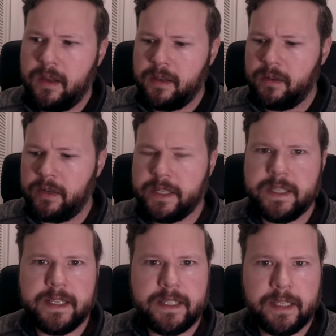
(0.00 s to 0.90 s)
you know
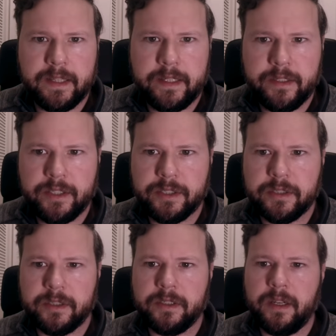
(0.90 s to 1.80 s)
existing
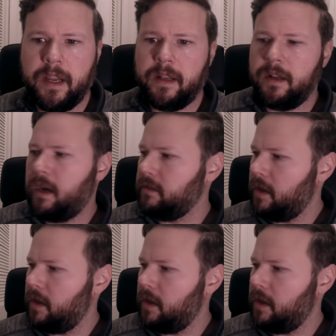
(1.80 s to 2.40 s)
literature and all,